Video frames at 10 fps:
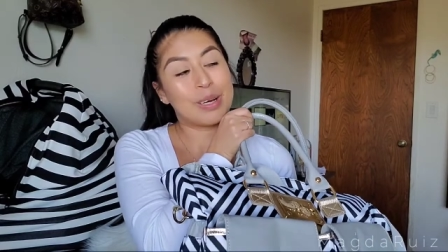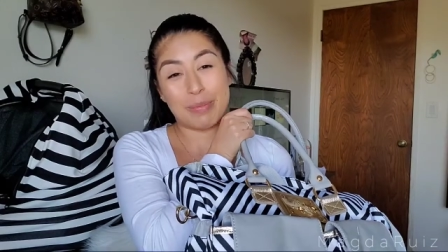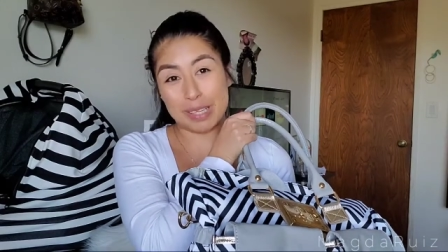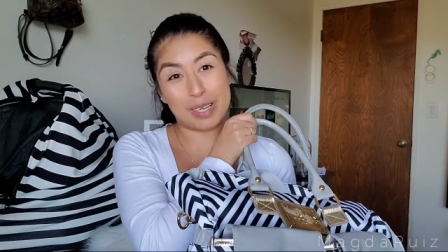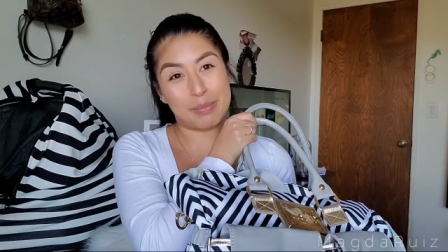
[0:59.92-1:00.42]

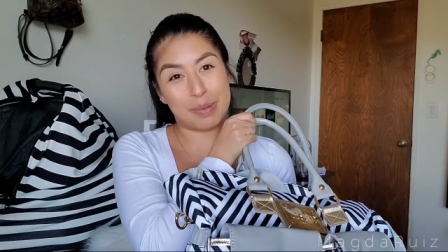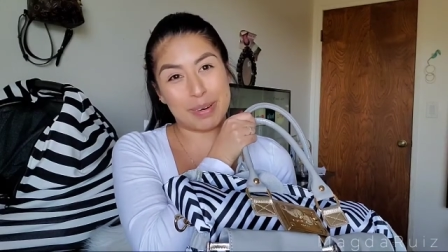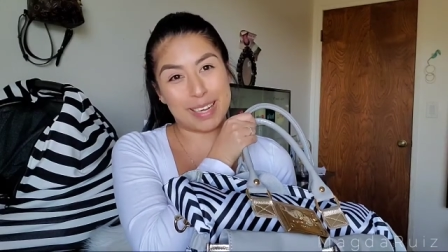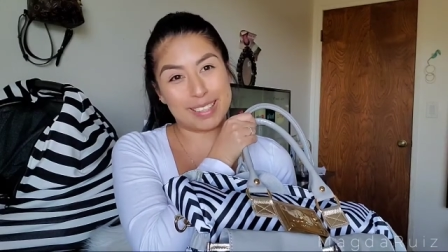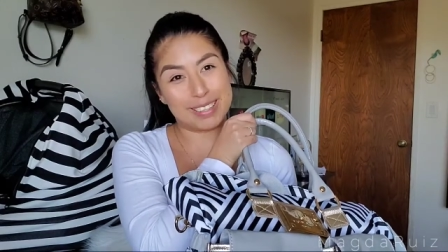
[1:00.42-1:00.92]
My diaper
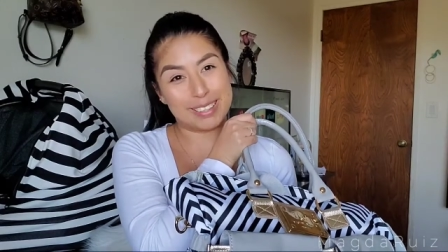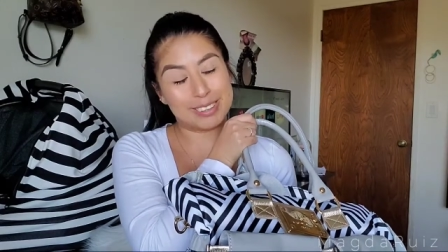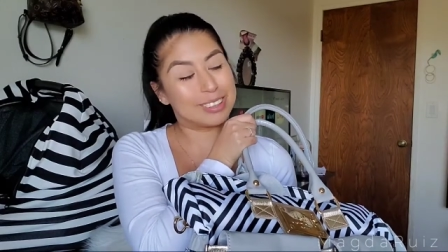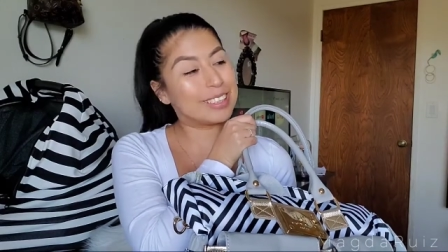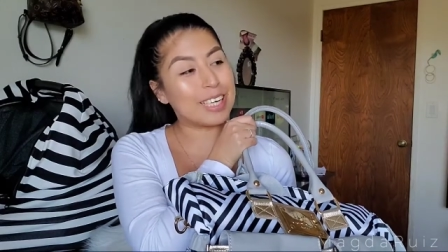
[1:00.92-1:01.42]
bag.
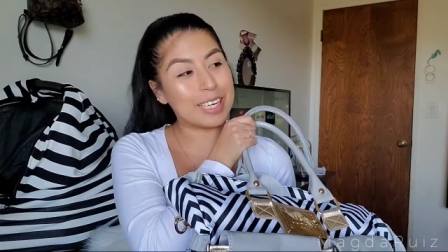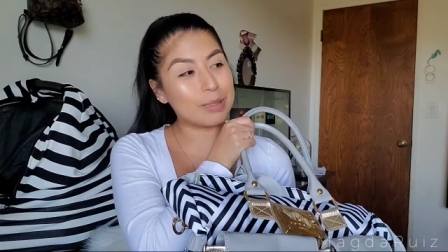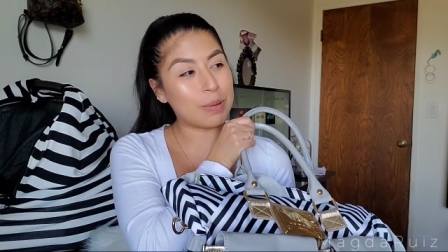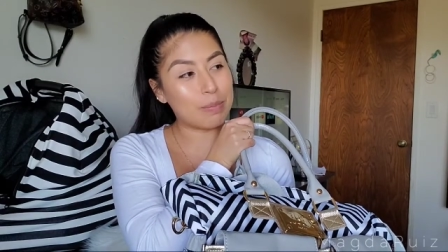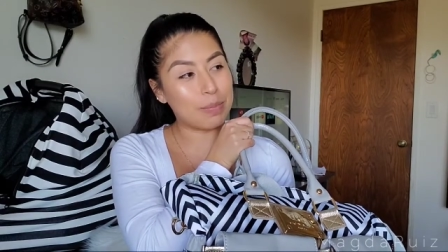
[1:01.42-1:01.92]
Yes,
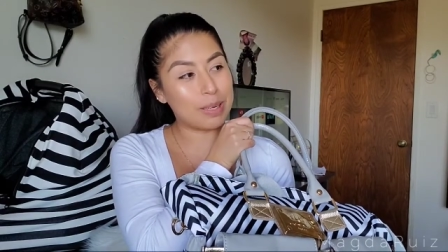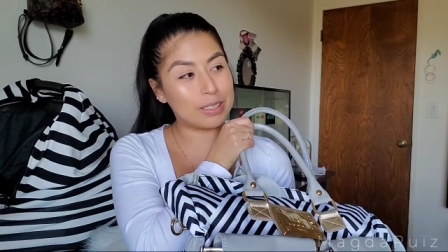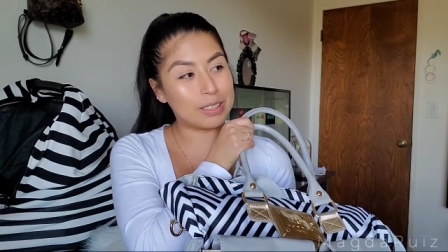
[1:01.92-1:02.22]
papas.